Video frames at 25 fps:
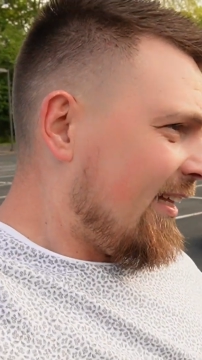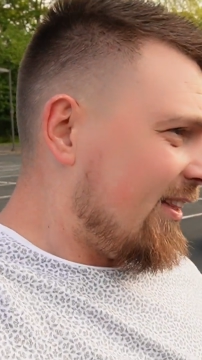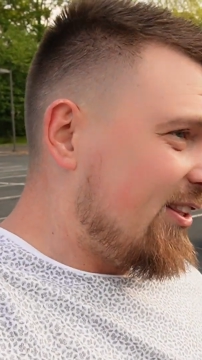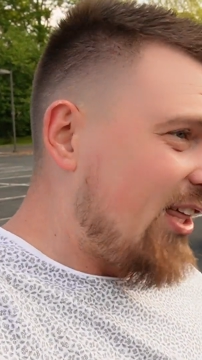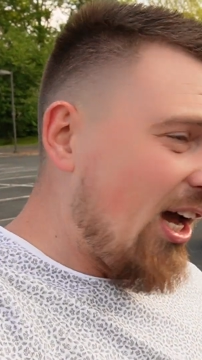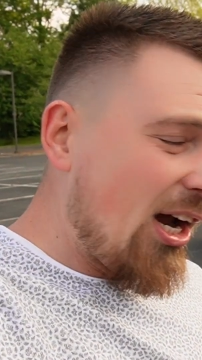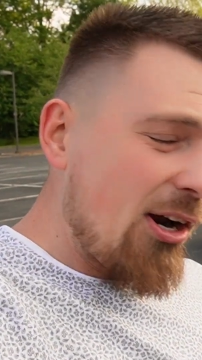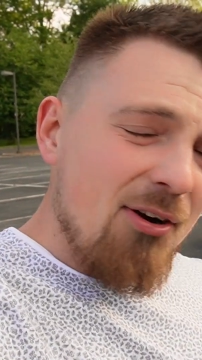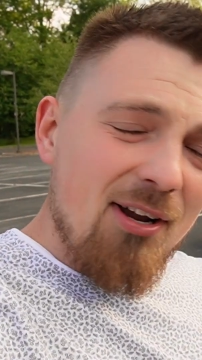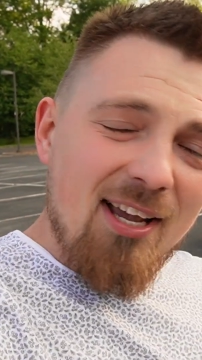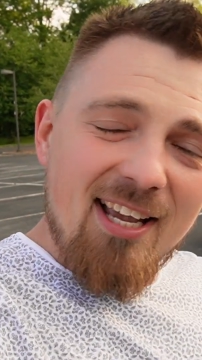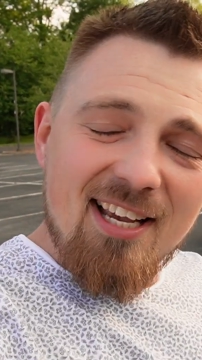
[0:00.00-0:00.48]

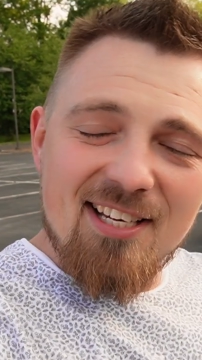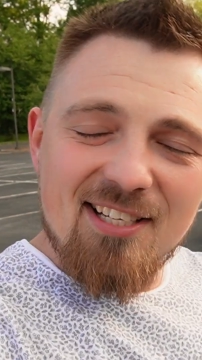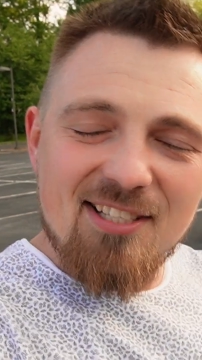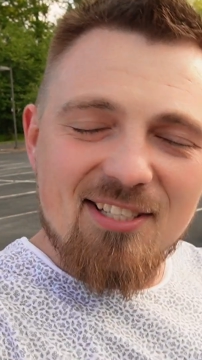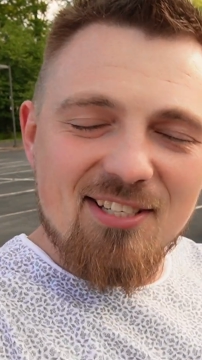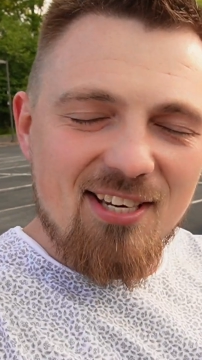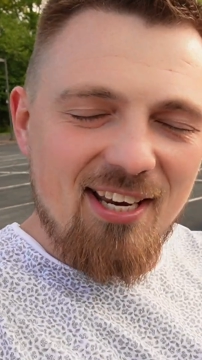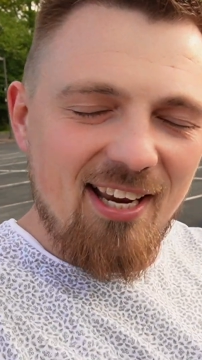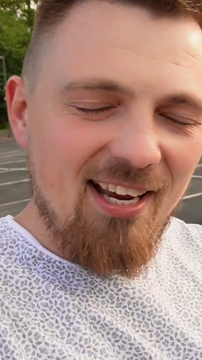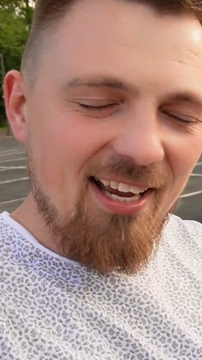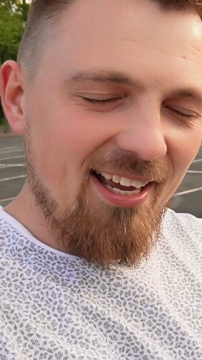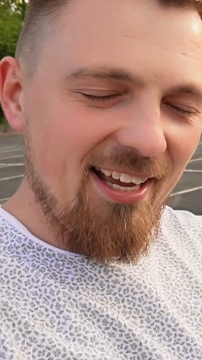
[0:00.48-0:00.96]
there
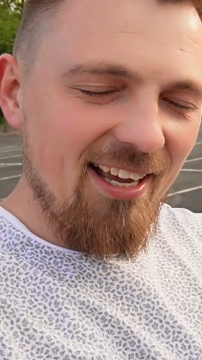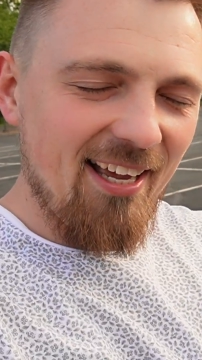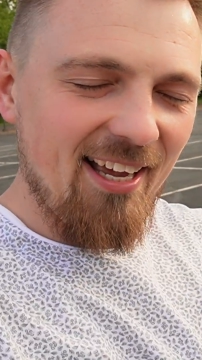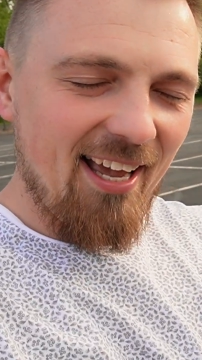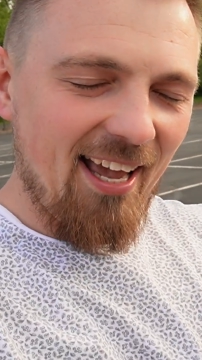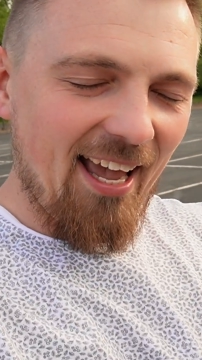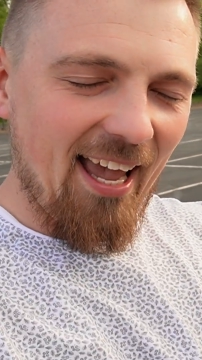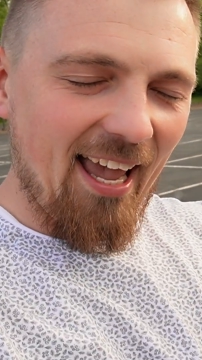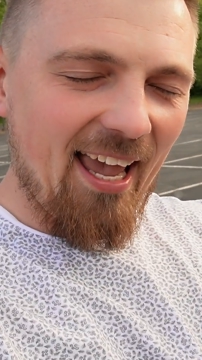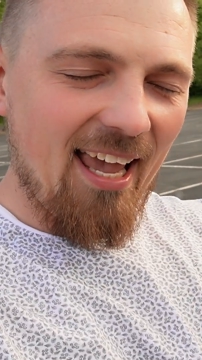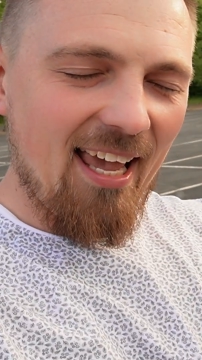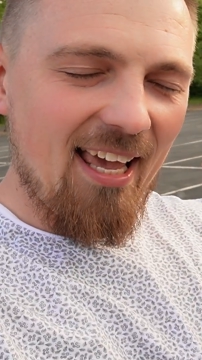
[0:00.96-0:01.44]
is
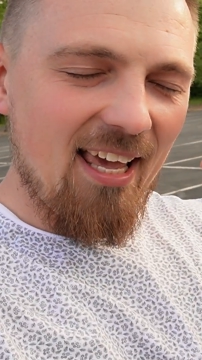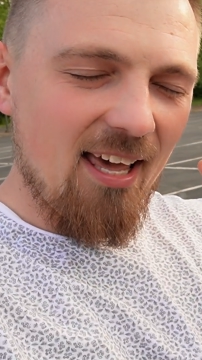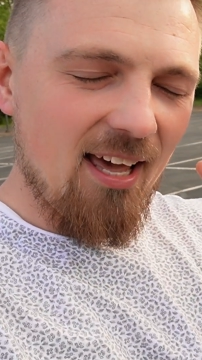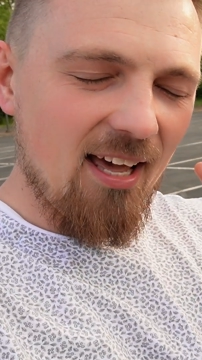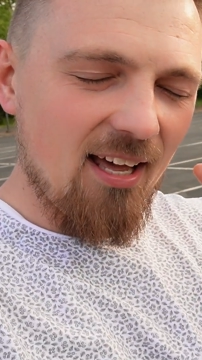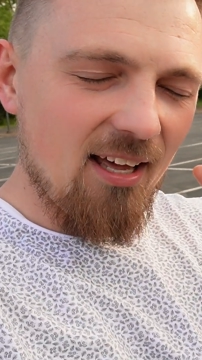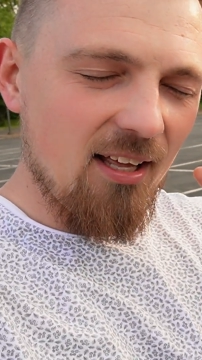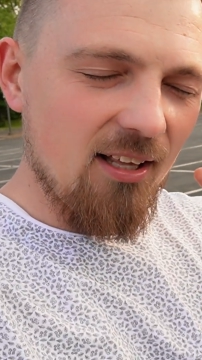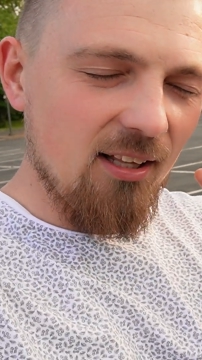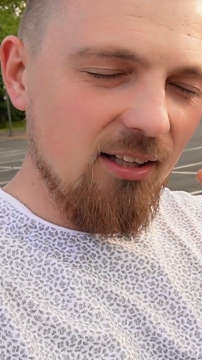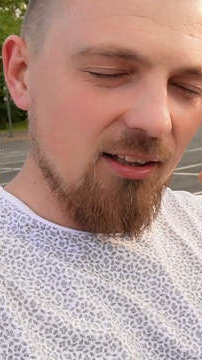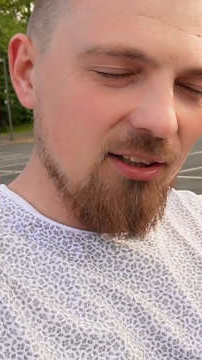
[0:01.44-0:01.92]
a
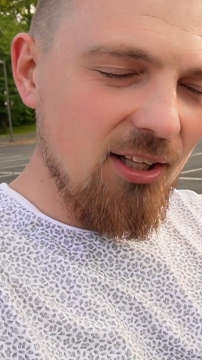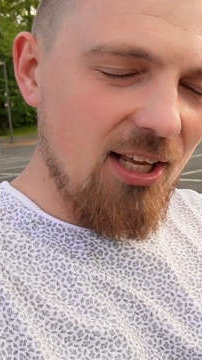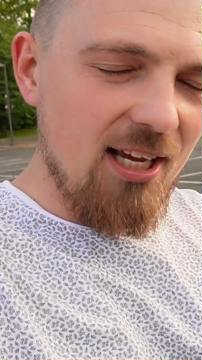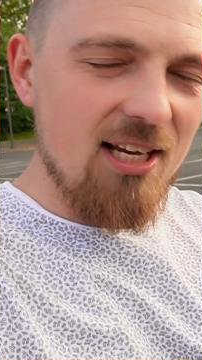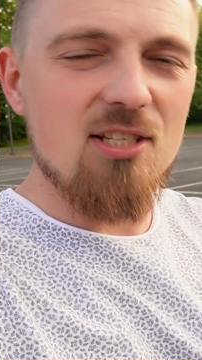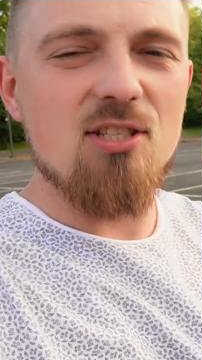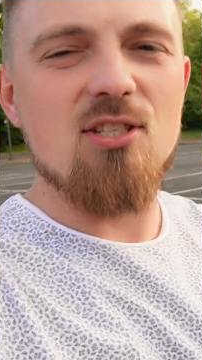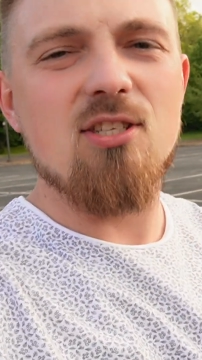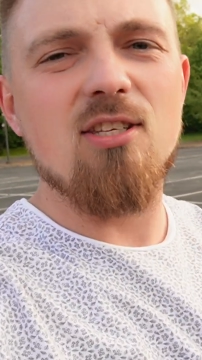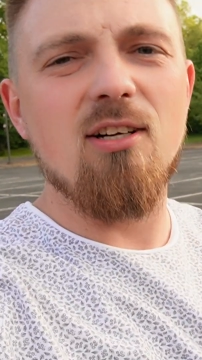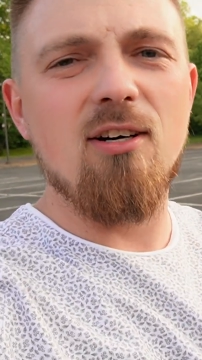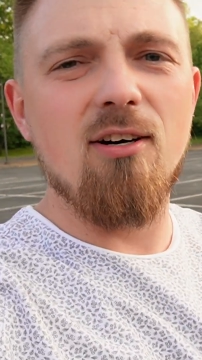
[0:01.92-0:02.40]

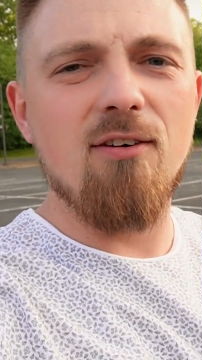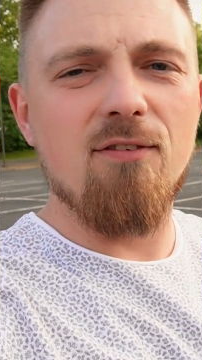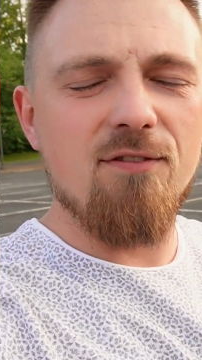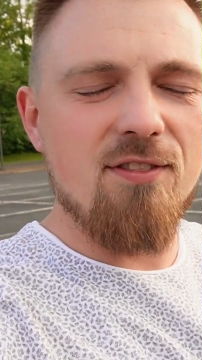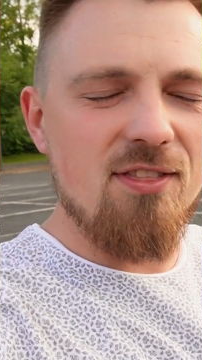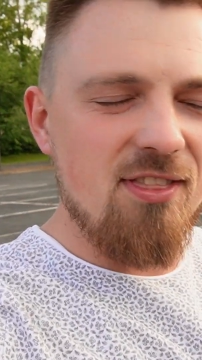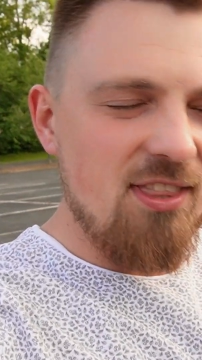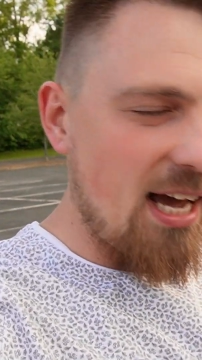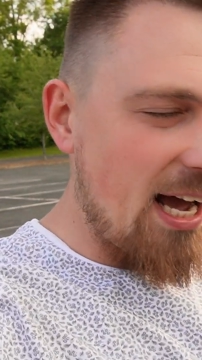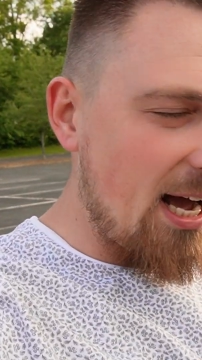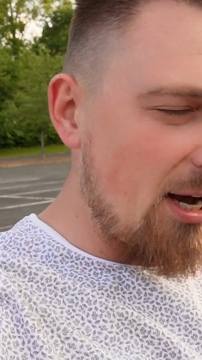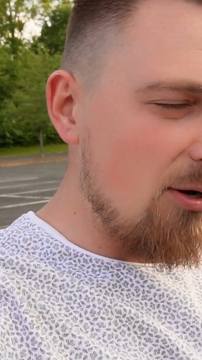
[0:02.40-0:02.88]
list of
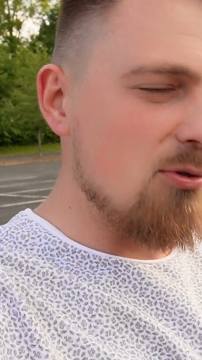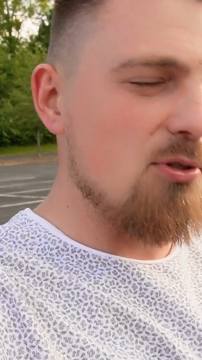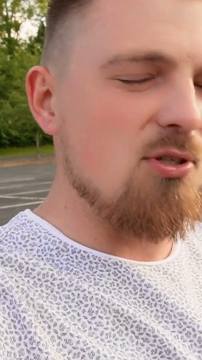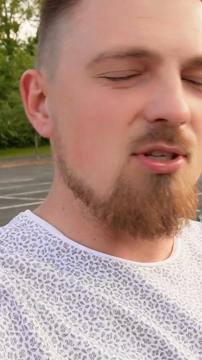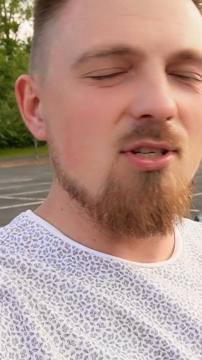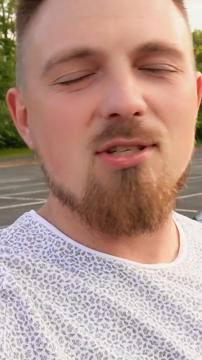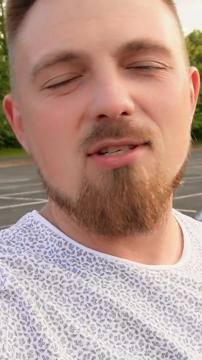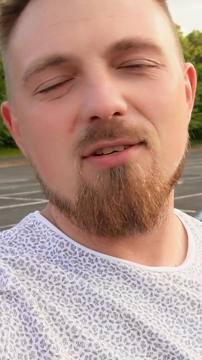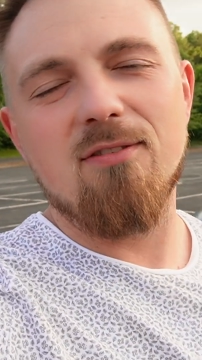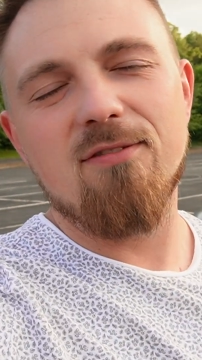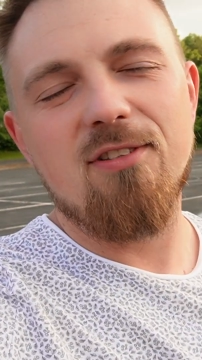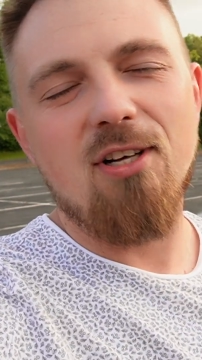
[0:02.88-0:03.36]

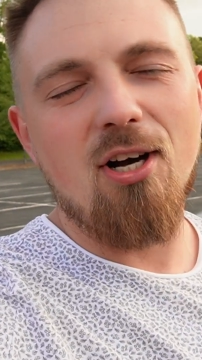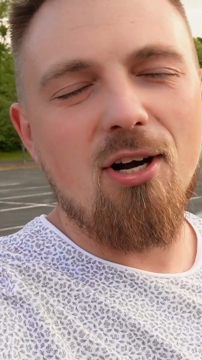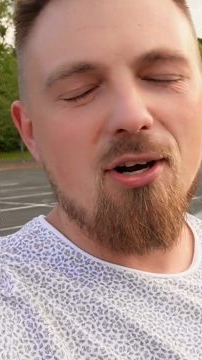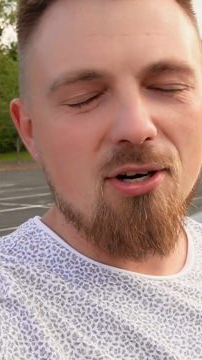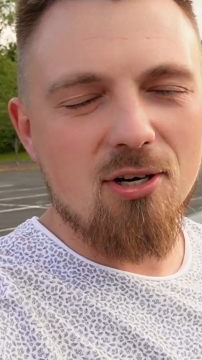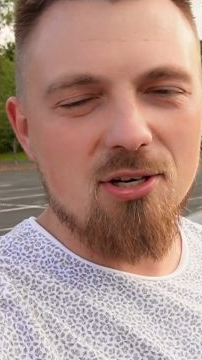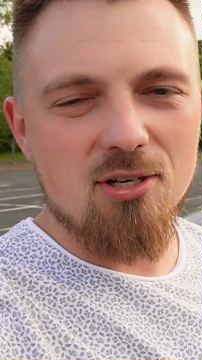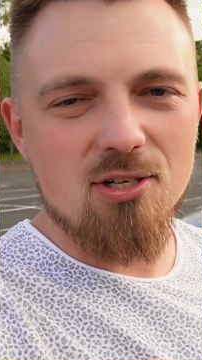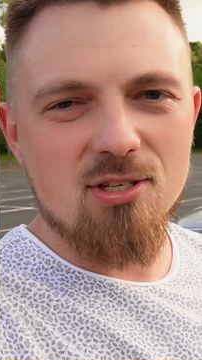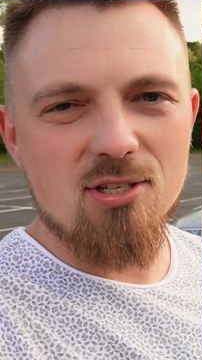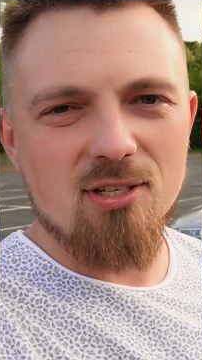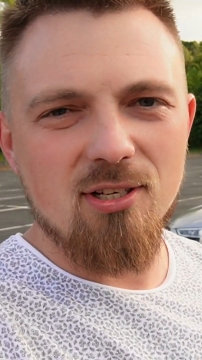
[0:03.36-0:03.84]
thousands of
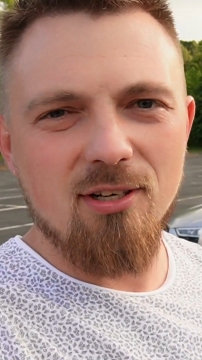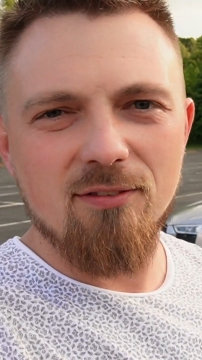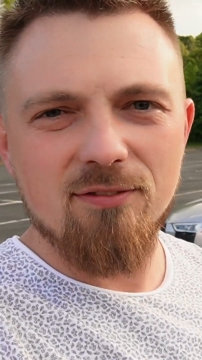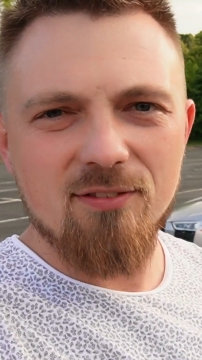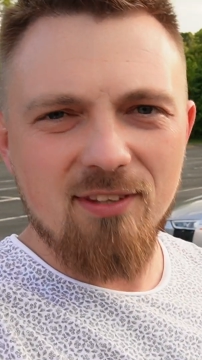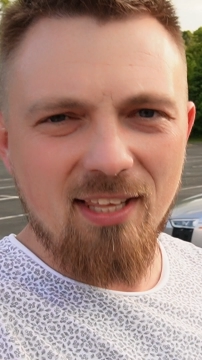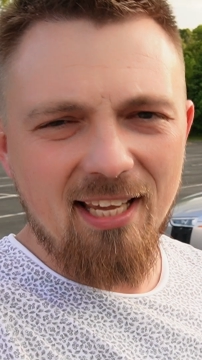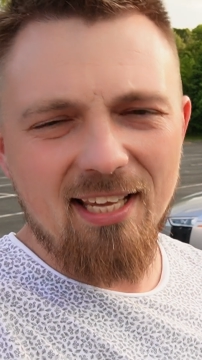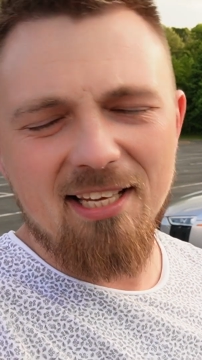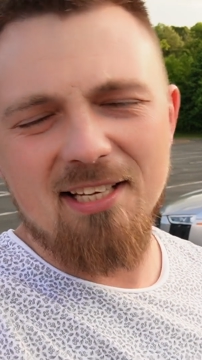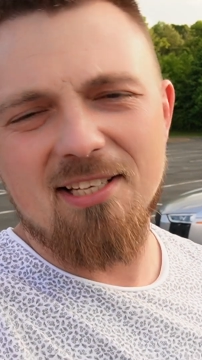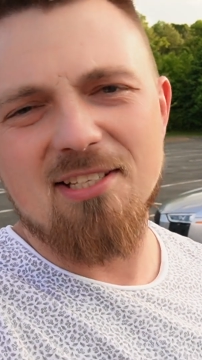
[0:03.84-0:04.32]
dollars of
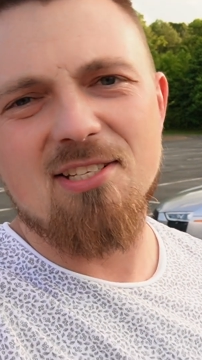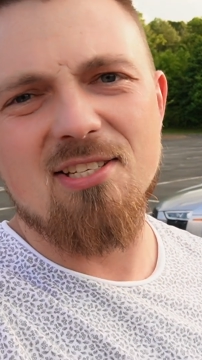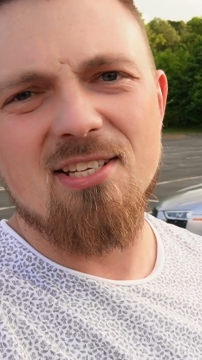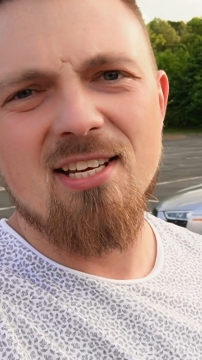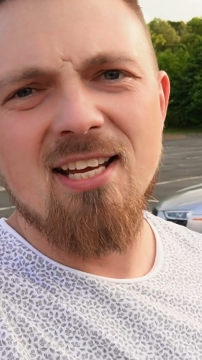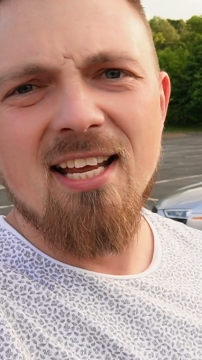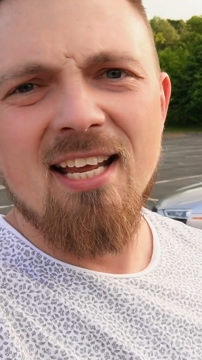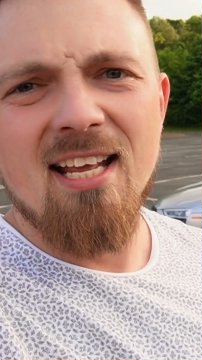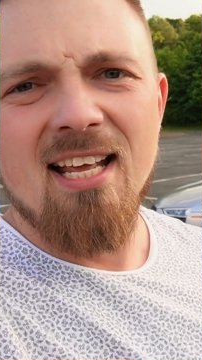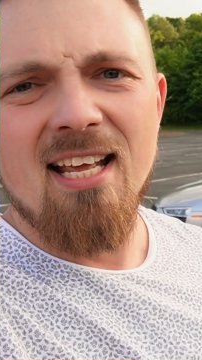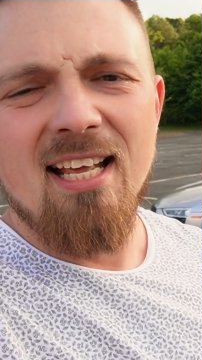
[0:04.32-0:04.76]
things